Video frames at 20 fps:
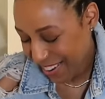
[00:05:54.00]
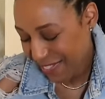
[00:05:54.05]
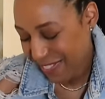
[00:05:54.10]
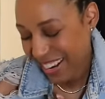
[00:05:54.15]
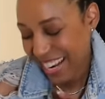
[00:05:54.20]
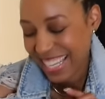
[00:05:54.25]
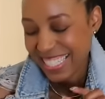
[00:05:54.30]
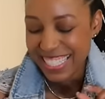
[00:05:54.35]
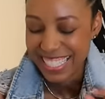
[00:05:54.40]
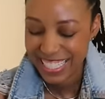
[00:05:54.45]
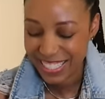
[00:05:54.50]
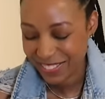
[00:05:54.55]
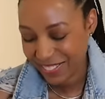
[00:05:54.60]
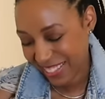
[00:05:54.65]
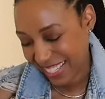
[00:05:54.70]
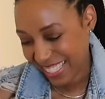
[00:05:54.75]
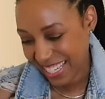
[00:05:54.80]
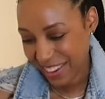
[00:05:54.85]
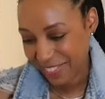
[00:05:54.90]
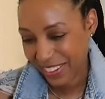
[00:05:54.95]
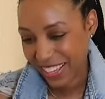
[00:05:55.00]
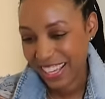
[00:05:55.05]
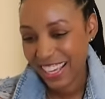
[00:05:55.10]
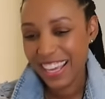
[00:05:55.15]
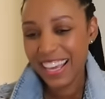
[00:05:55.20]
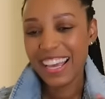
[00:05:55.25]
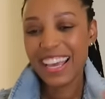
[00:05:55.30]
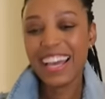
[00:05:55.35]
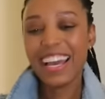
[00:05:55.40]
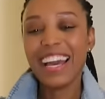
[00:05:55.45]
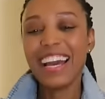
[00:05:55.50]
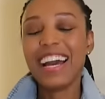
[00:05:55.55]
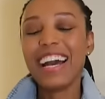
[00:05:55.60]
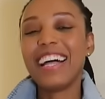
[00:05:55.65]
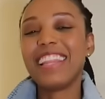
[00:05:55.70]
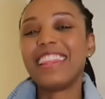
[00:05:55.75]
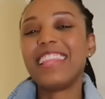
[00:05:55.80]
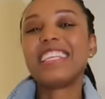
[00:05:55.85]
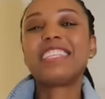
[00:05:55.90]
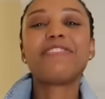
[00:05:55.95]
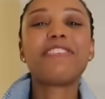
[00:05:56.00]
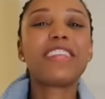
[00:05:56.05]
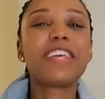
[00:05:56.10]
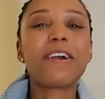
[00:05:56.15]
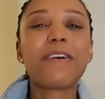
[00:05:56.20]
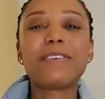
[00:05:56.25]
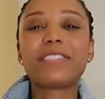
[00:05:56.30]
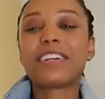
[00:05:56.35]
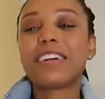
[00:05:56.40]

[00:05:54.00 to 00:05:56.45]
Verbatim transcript: but I did a little bit of shopping. This video